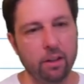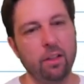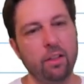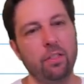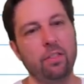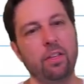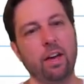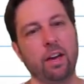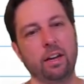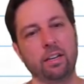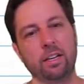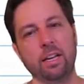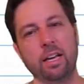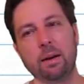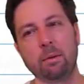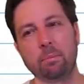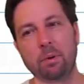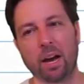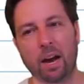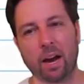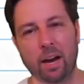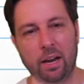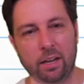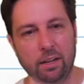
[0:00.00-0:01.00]
The idea
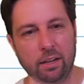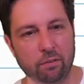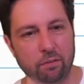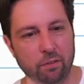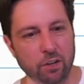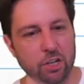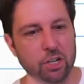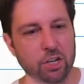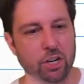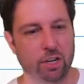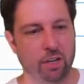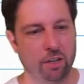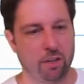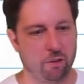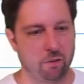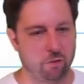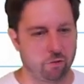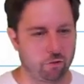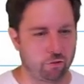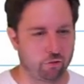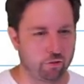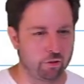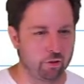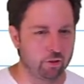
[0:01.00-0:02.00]
behind a vision is